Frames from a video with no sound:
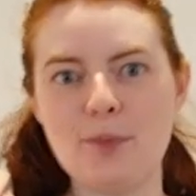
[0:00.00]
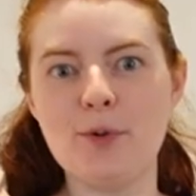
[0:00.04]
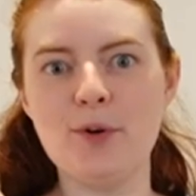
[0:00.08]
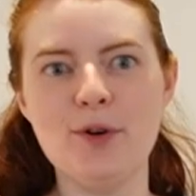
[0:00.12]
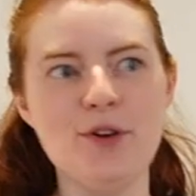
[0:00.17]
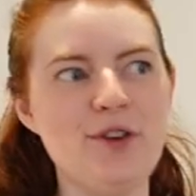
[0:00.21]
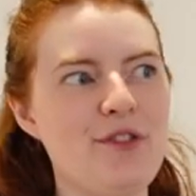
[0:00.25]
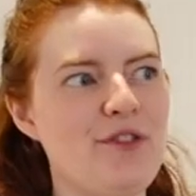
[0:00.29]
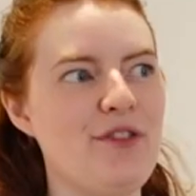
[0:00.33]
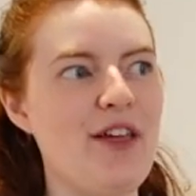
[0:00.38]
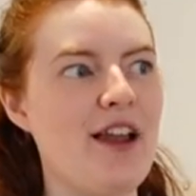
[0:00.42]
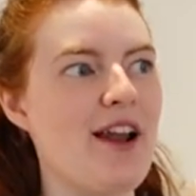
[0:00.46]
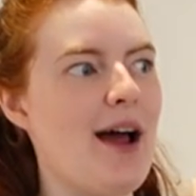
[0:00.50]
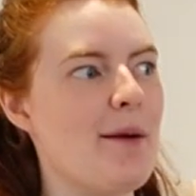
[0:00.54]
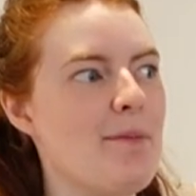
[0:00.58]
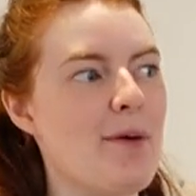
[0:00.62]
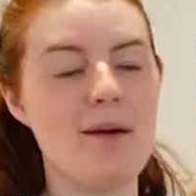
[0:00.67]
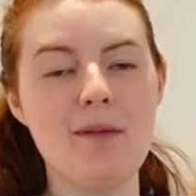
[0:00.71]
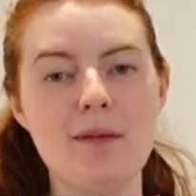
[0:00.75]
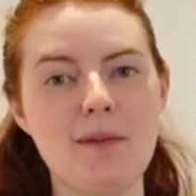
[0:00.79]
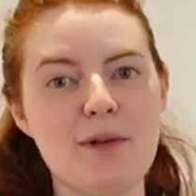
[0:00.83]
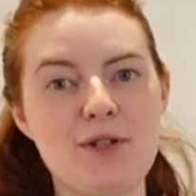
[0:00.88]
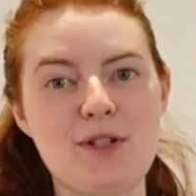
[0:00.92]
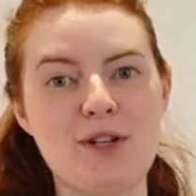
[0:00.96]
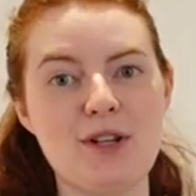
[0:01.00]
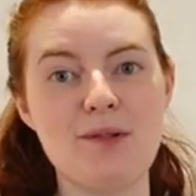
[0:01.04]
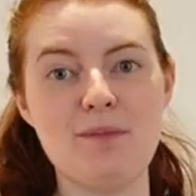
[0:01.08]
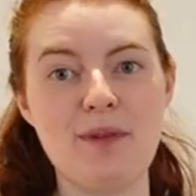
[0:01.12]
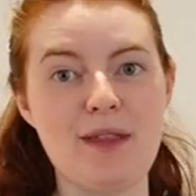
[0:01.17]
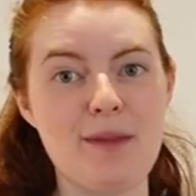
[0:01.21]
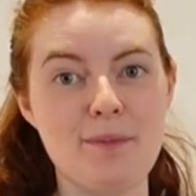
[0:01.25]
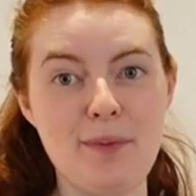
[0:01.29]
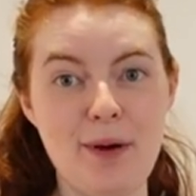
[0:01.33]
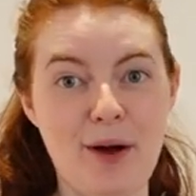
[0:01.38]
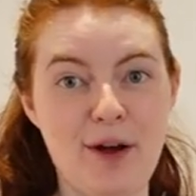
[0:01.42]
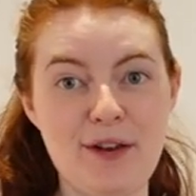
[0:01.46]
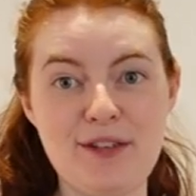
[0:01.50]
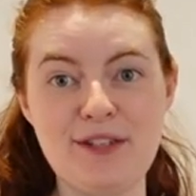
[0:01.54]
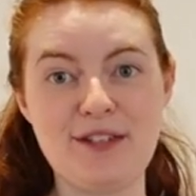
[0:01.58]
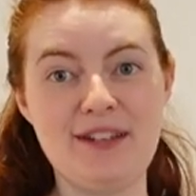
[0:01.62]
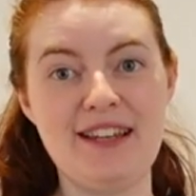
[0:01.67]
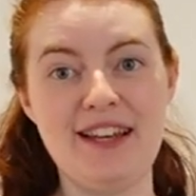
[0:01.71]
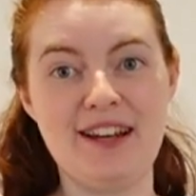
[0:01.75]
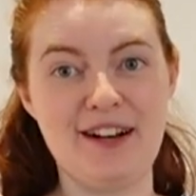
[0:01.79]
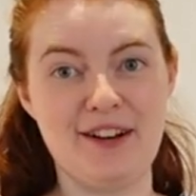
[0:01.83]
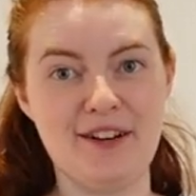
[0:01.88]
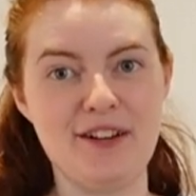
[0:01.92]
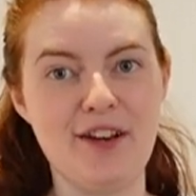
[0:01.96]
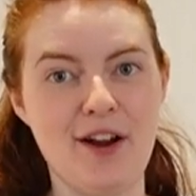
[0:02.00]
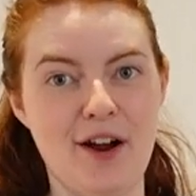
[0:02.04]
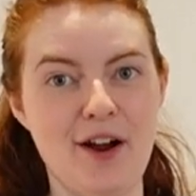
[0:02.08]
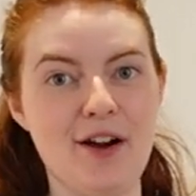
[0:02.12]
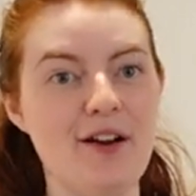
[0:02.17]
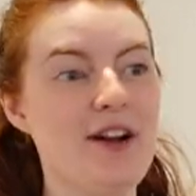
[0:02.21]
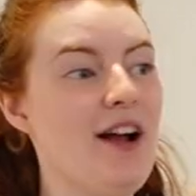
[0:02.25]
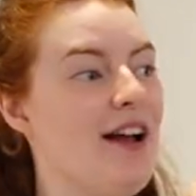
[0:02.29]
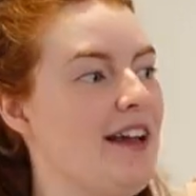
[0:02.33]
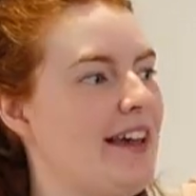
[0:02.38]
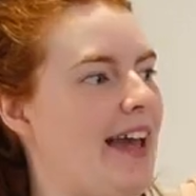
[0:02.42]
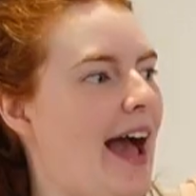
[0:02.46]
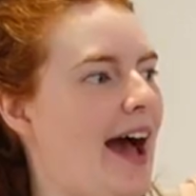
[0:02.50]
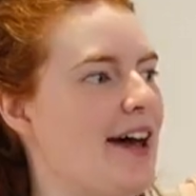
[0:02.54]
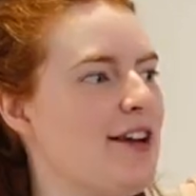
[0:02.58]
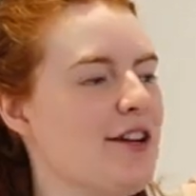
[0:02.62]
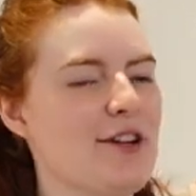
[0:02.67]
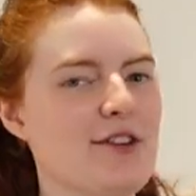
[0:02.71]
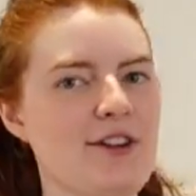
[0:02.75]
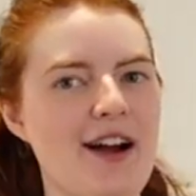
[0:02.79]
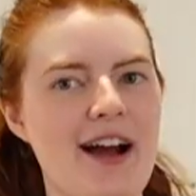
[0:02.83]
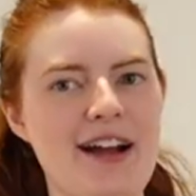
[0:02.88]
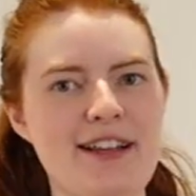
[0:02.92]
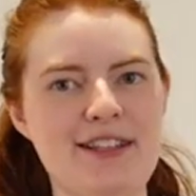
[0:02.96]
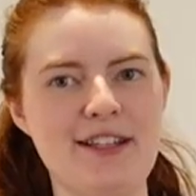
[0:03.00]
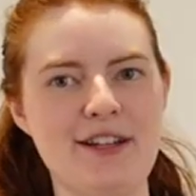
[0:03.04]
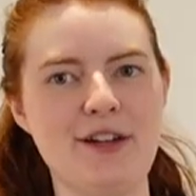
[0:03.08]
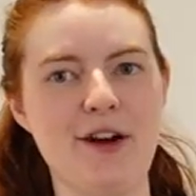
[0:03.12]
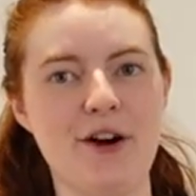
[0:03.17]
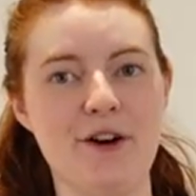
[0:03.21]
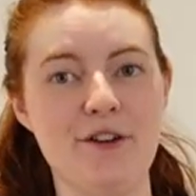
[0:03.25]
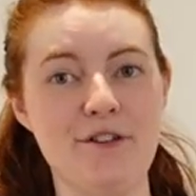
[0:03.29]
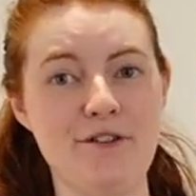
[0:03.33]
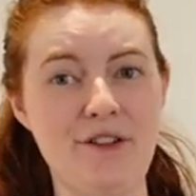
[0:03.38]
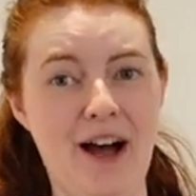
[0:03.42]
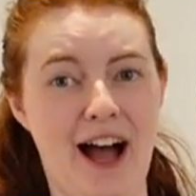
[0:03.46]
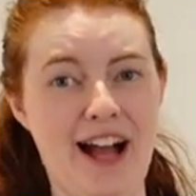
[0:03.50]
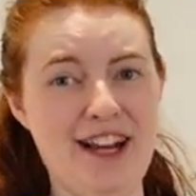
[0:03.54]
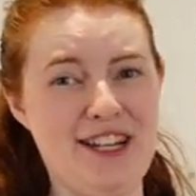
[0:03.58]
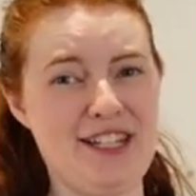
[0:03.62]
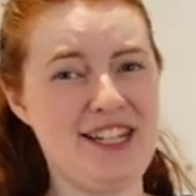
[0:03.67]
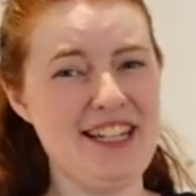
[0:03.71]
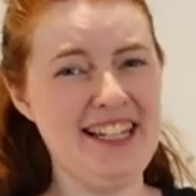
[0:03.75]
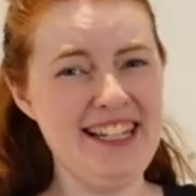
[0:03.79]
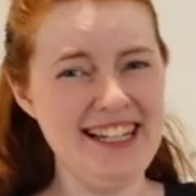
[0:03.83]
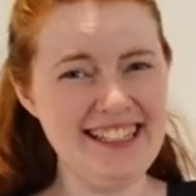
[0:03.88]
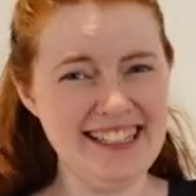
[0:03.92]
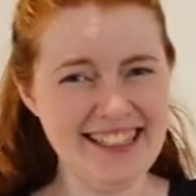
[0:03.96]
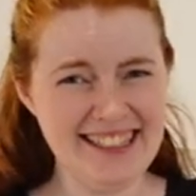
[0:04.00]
proof that I probably shouldn't be the person here, you know, categorizing her fashion.